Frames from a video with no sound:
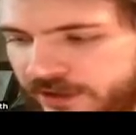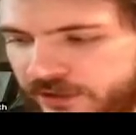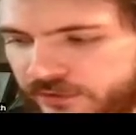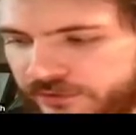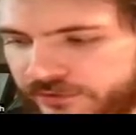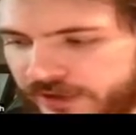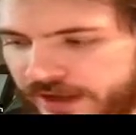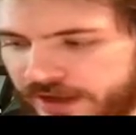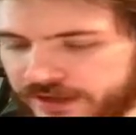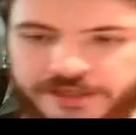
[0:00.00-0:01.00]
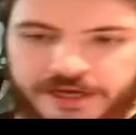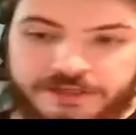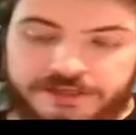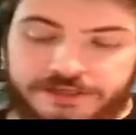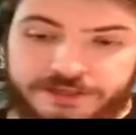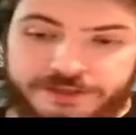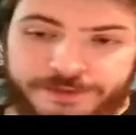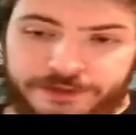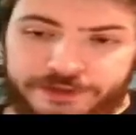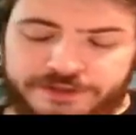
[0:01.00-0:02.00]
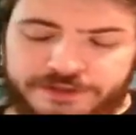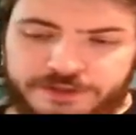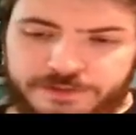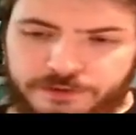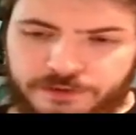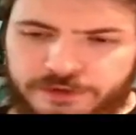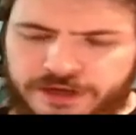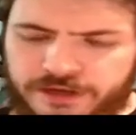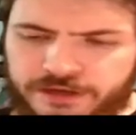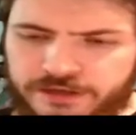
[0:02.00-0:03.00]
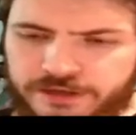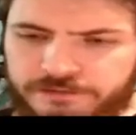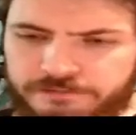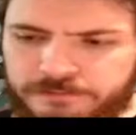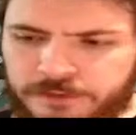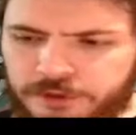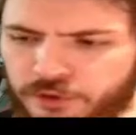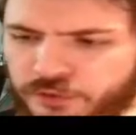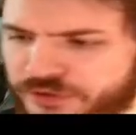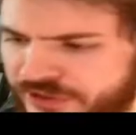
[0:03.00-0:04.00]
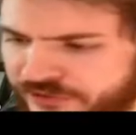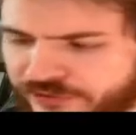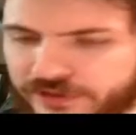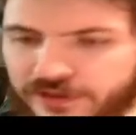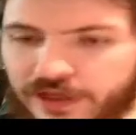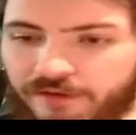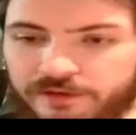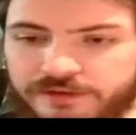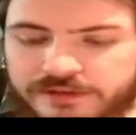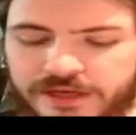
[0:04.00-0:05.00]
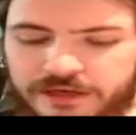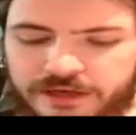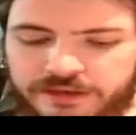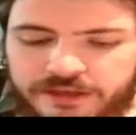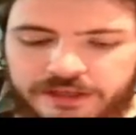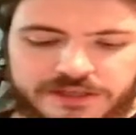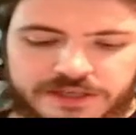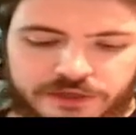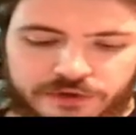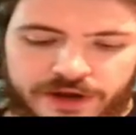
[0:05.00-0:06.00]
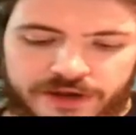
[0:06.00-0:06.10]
You've had a chance to experience the sport at different levels, and I think it's an